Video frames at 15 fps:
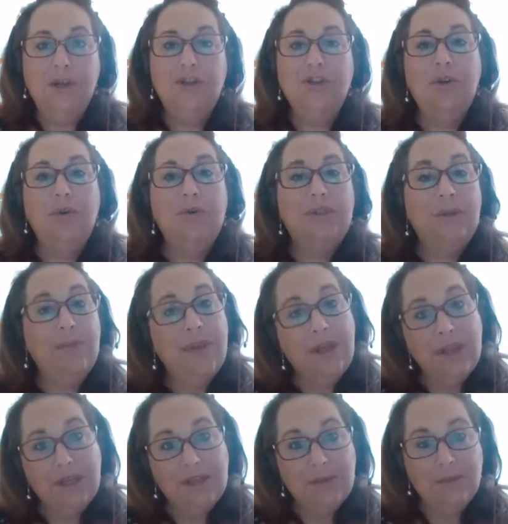So, some of
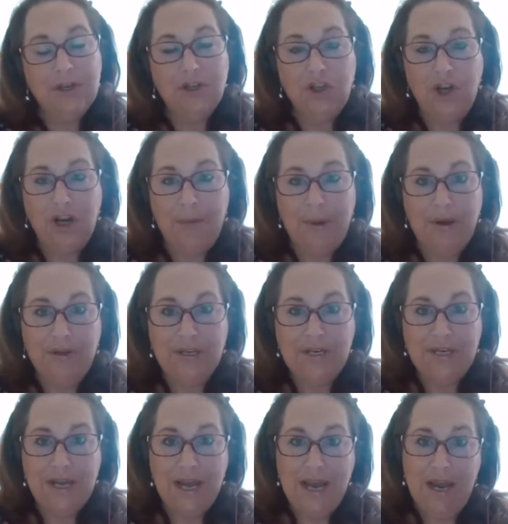the things I'm going to talk about
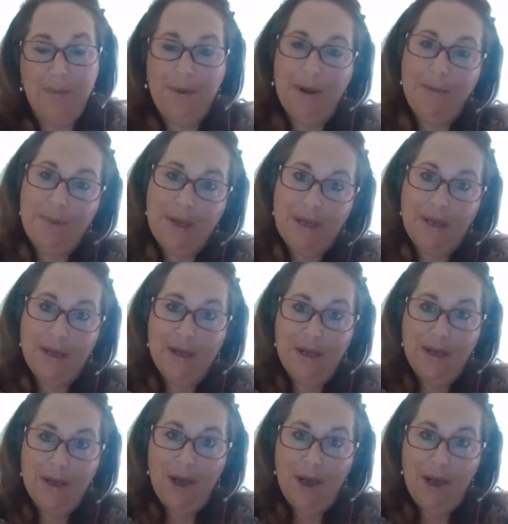today might be